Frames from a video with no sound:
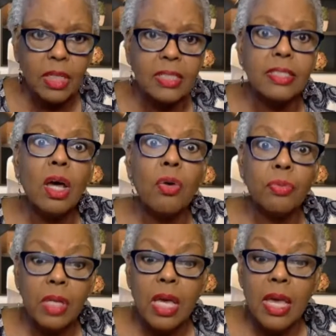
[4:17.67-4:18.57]
So
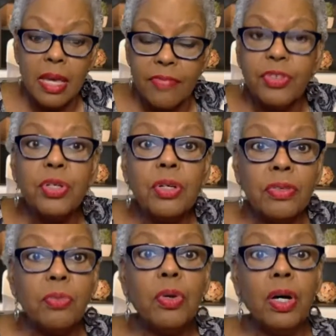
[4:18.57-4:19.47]
if you're
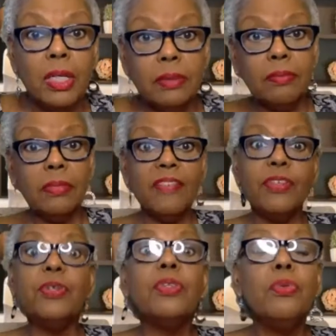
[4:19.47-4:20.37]
the
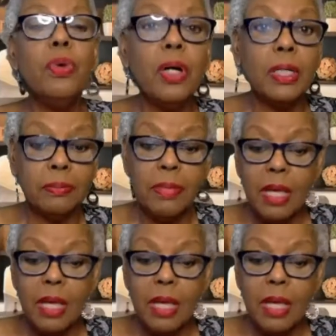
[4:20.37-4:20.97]
one